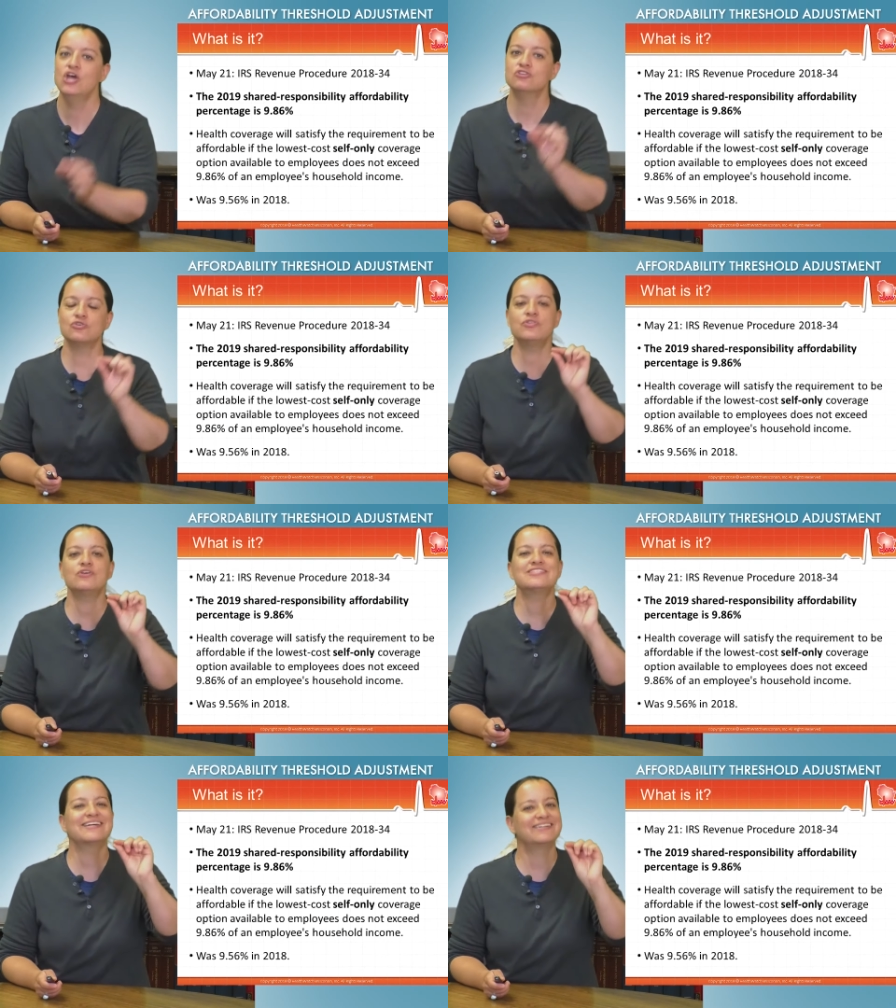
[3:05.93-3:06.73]
So
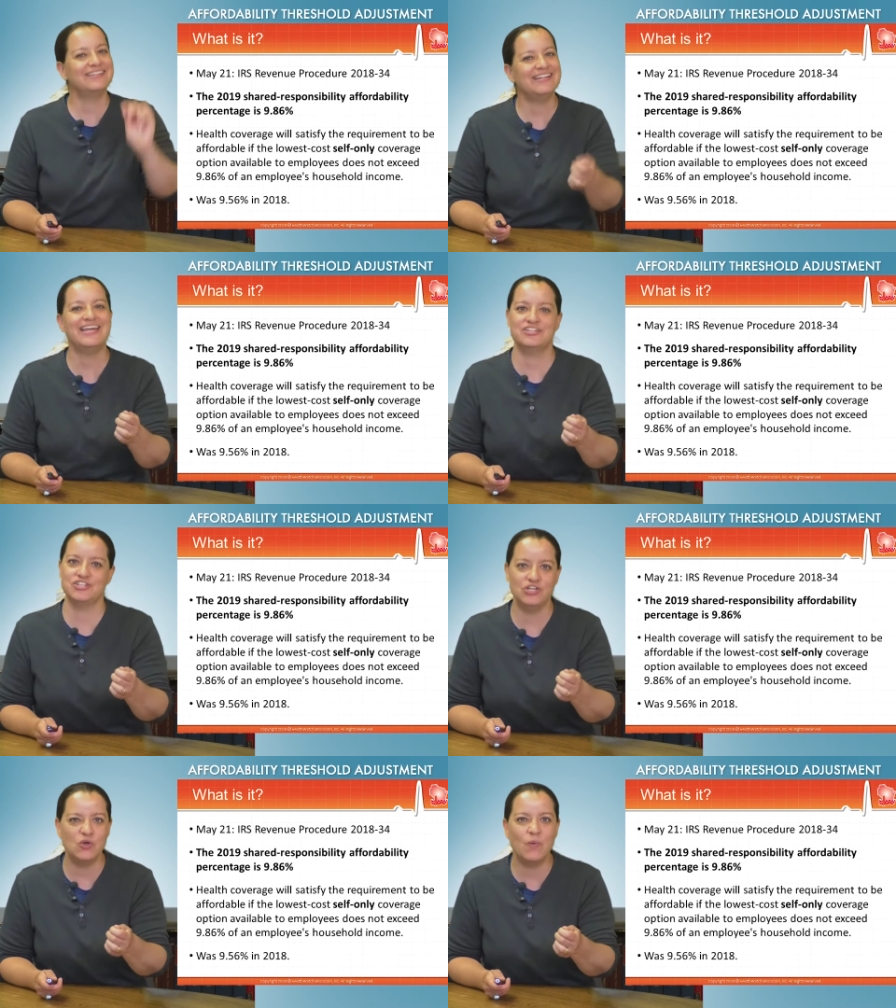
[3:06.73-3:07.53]
there's a glitch
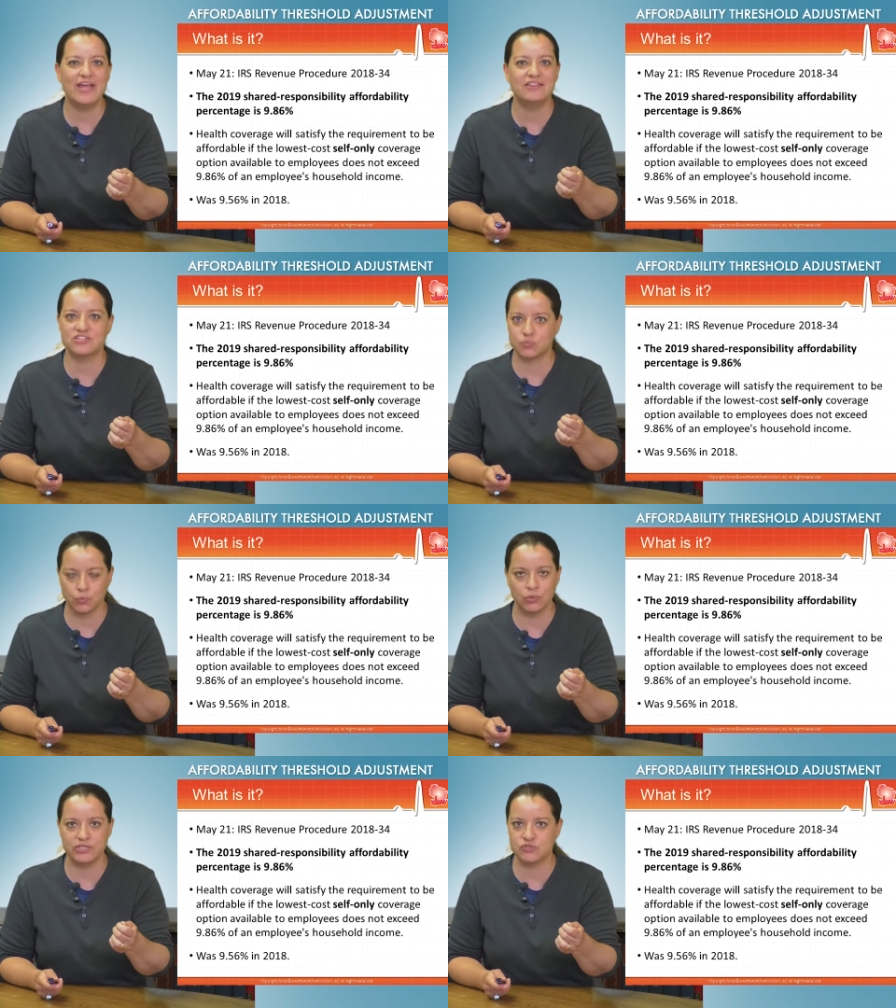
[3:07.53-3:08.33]
in the way this
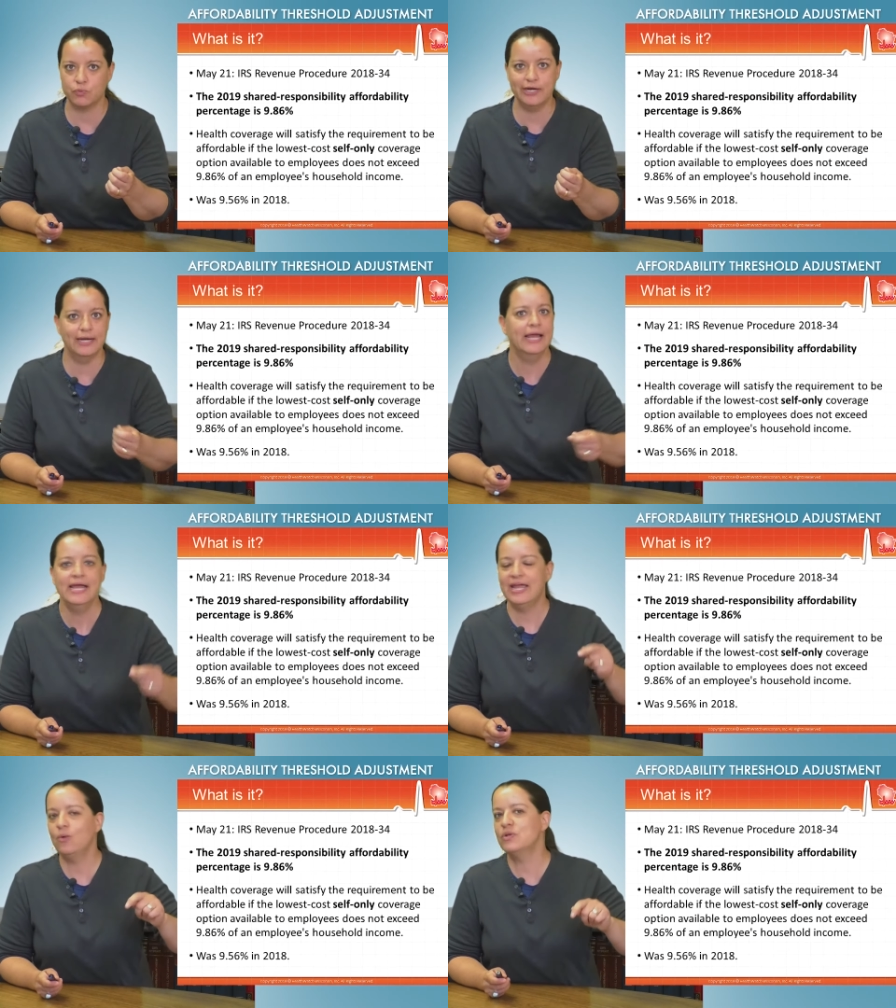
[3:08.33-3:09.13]
rule is written.
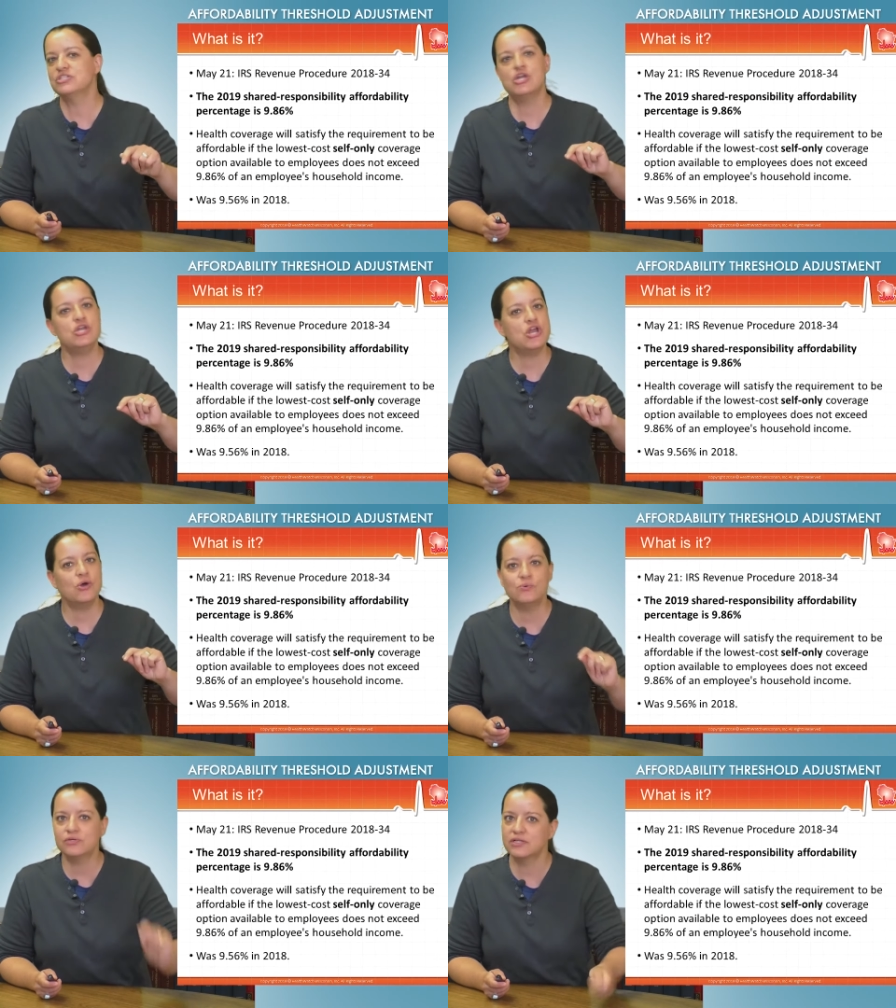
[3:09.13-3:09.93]
It was a
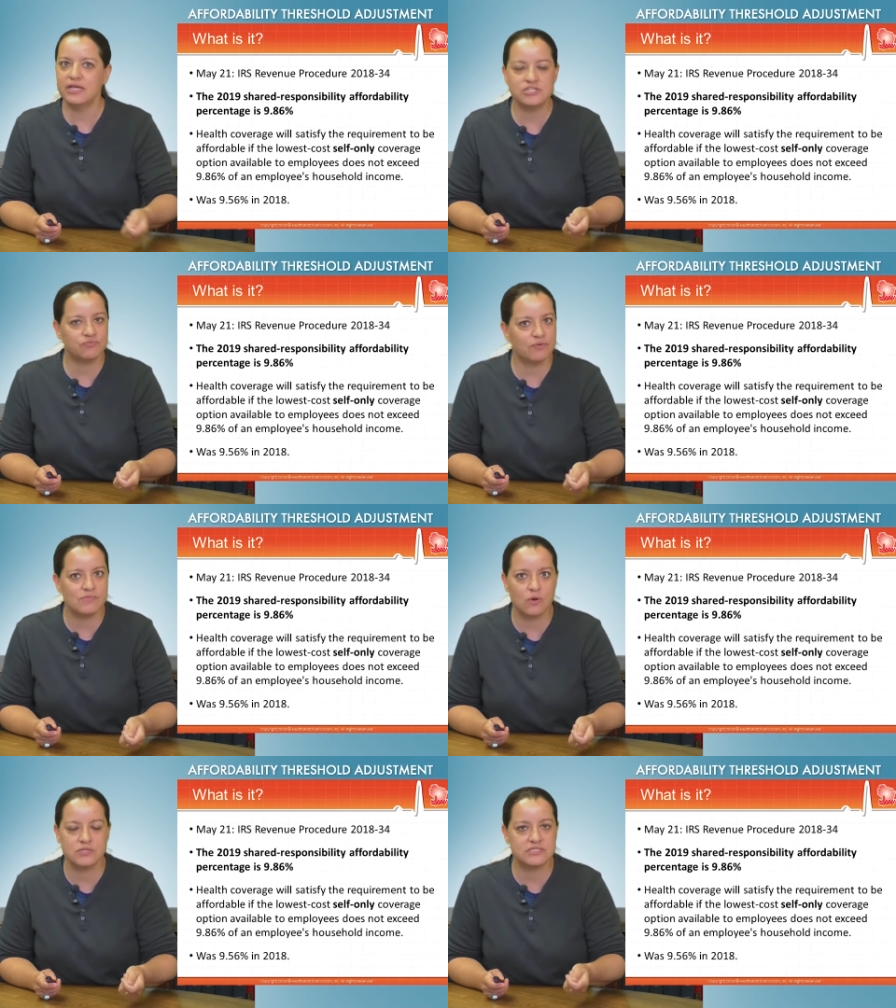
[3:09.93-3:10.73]
known glitch from
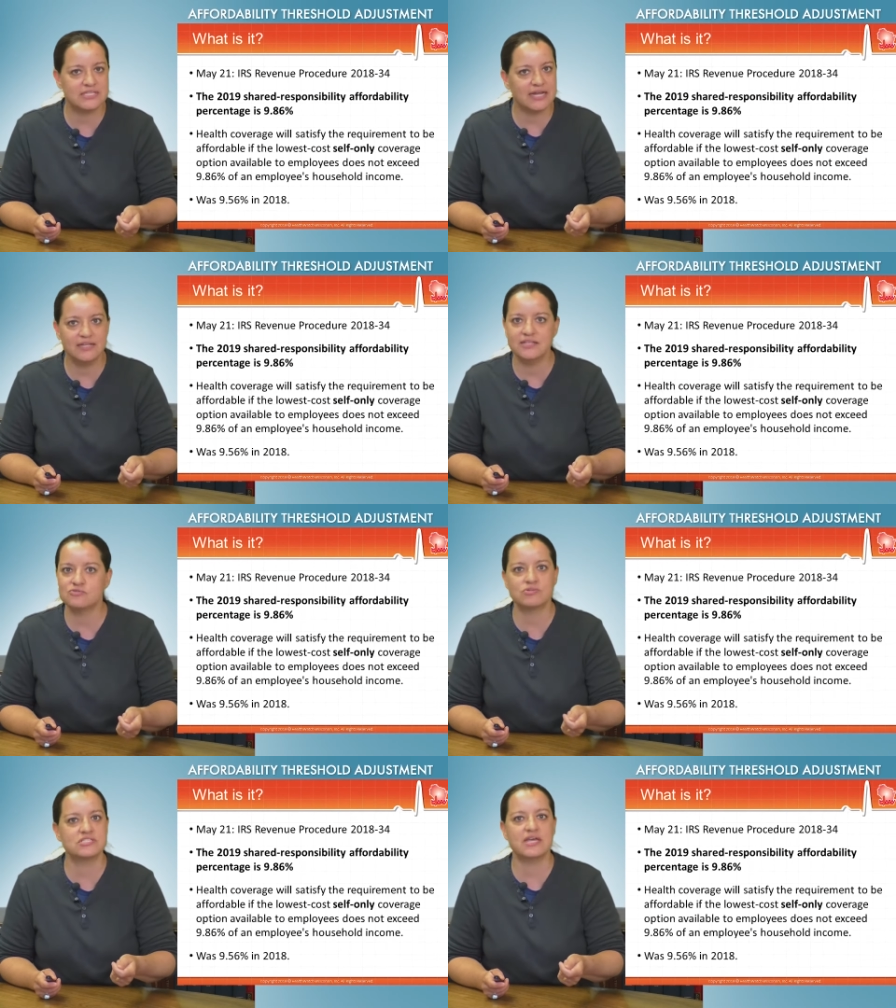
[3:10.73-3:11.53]
the second
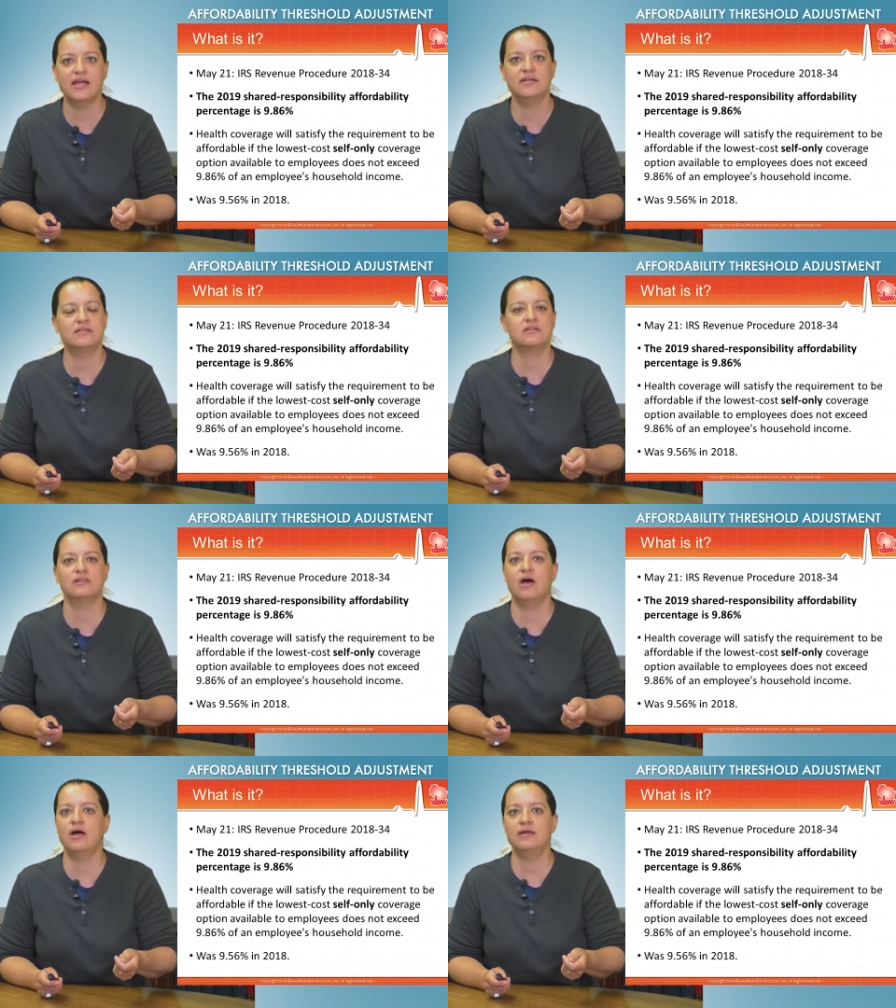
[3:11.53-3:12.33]
this was signed into
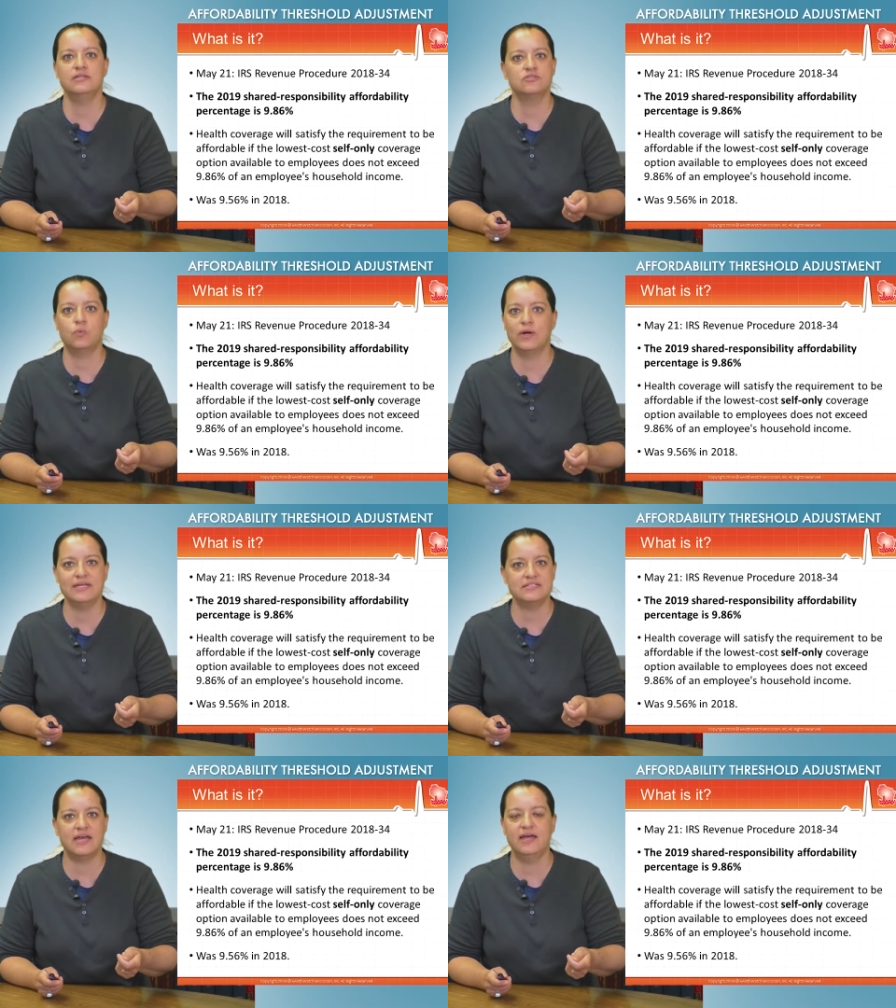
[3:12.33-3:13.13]
law in
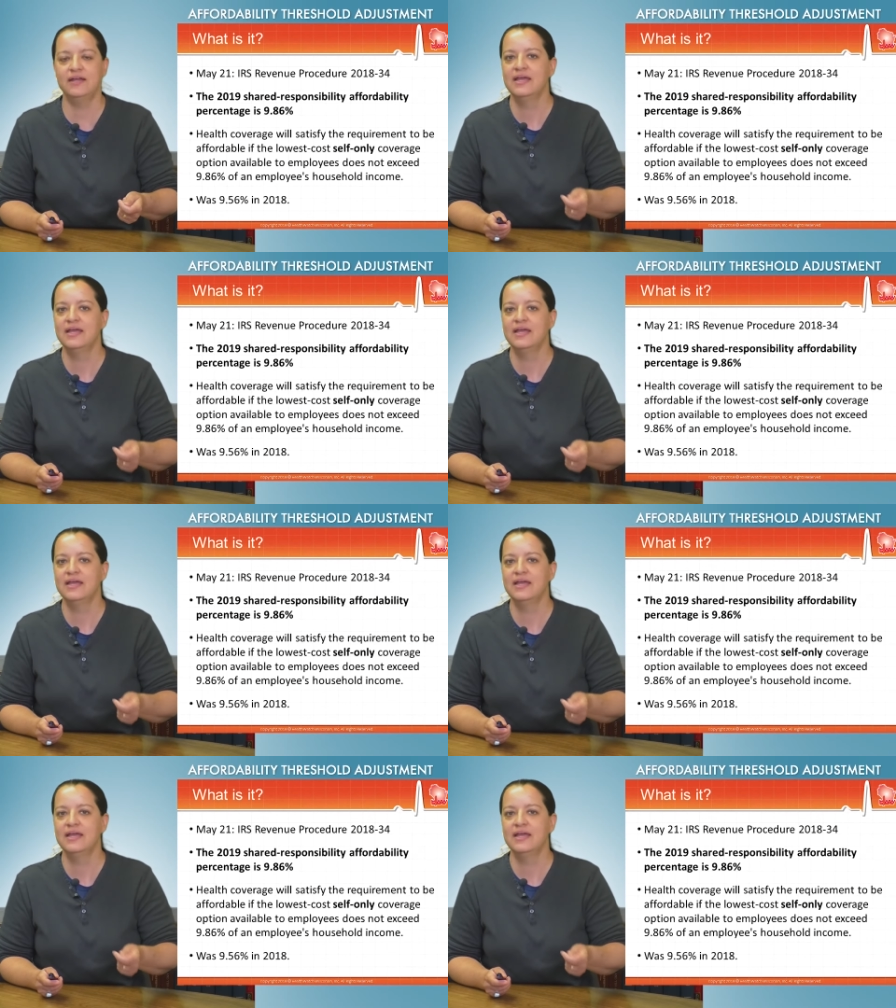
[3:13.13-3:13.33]
2010,